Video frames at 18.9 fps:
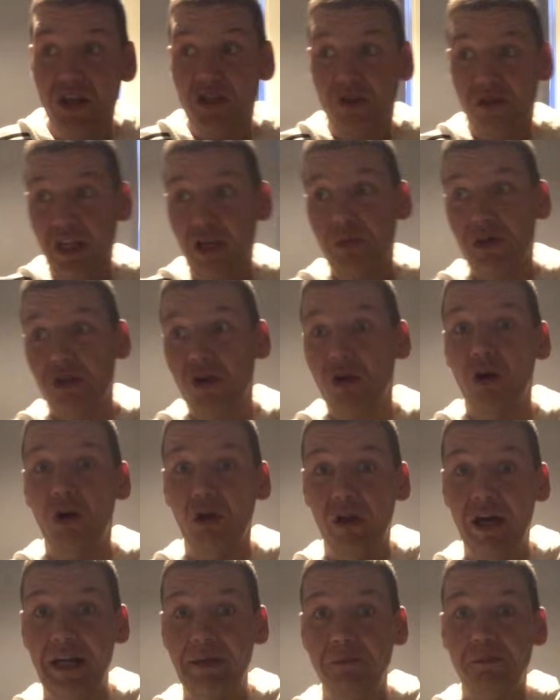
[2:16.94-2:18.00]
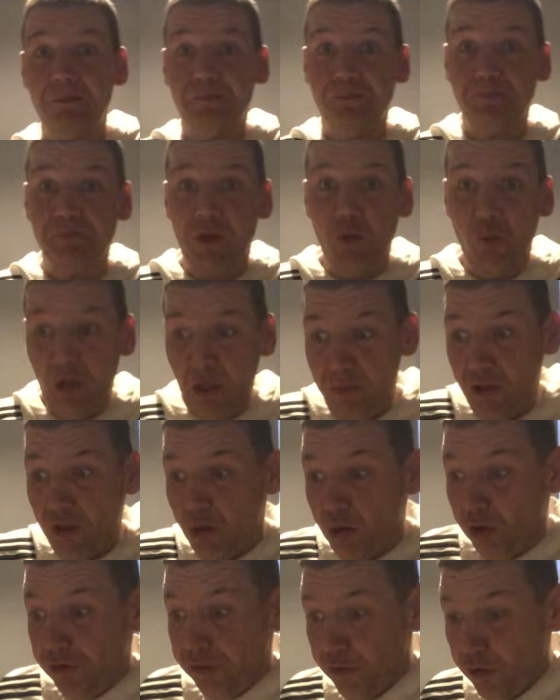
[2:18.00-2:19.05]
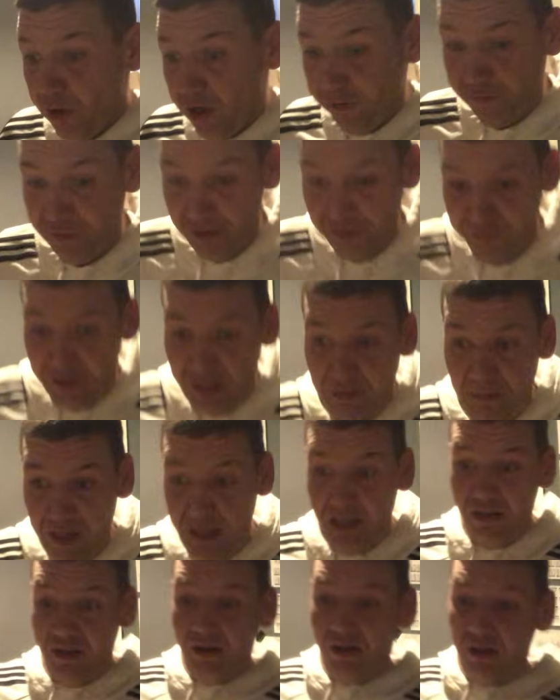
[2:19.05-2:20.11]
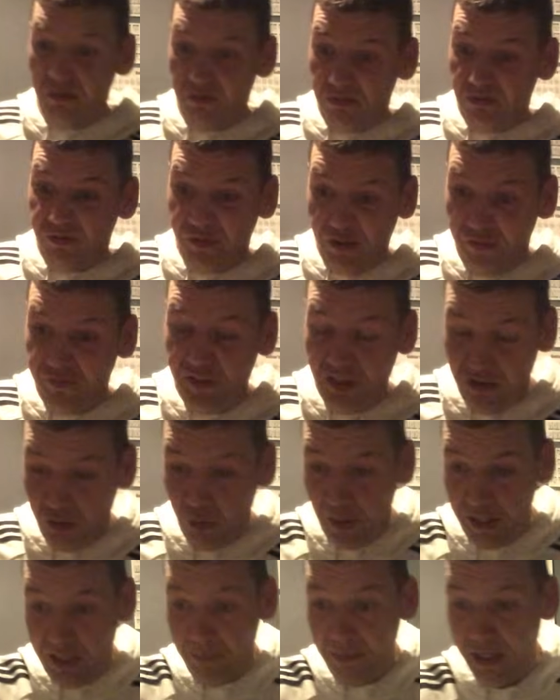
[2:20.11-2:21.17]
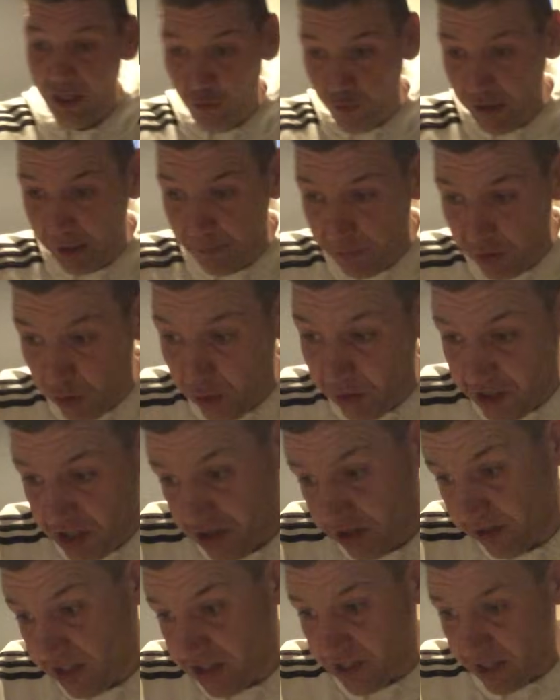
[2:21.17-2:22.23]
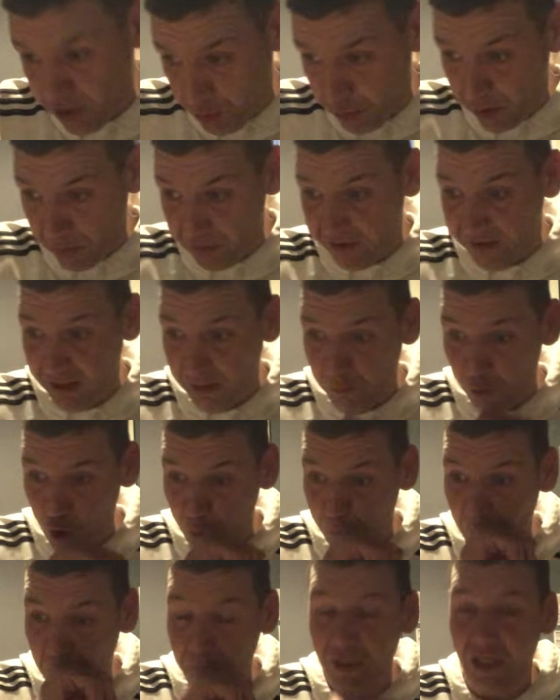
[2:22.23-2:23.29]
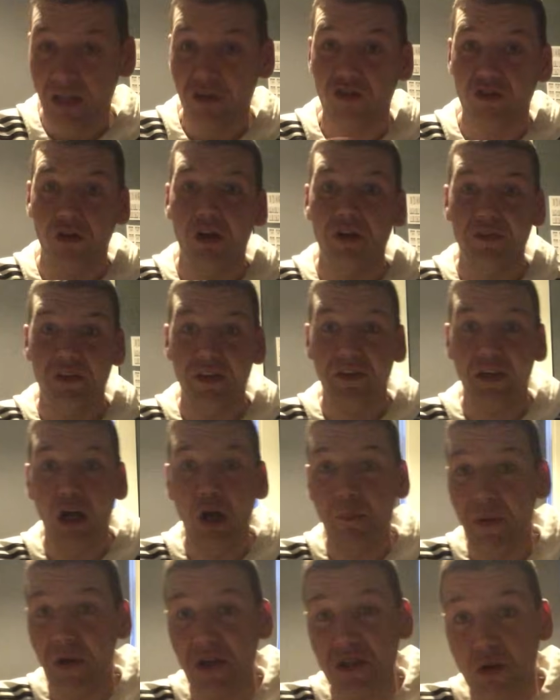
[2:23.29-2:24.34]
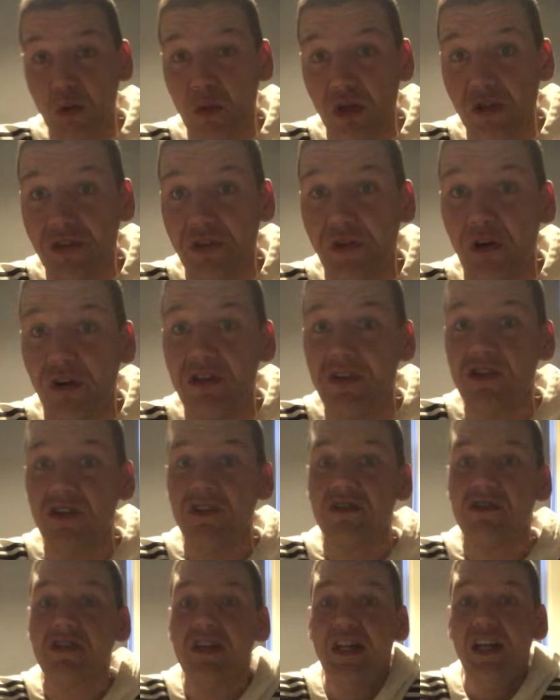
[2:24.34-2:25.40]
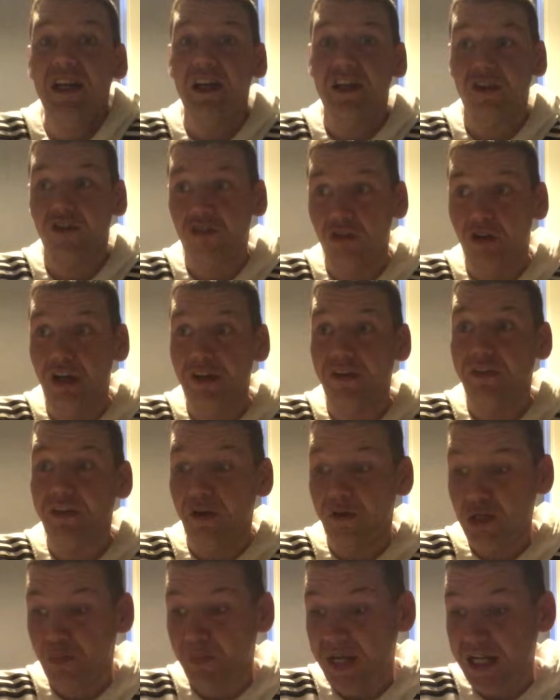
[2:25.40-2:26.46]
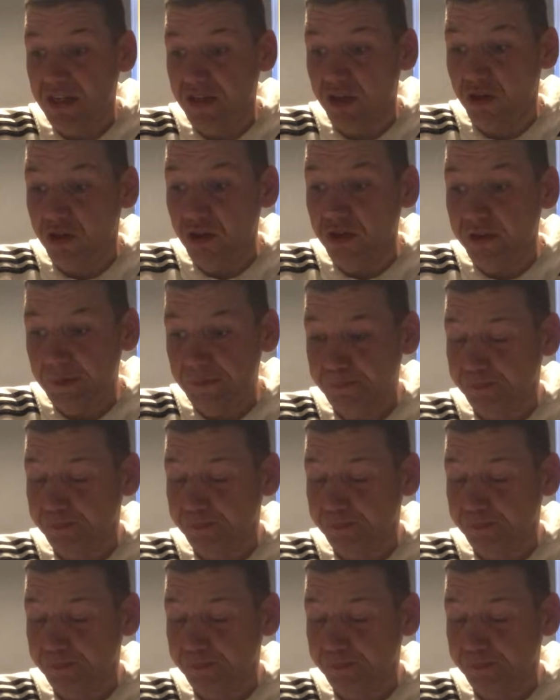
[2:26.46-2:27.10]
So they would call in, we would go through a 15-minute or a 15-20-minute rigmarole. At least that's what it would take most people. I shortened it down because it was nonsense, and I shortened it down as best I could.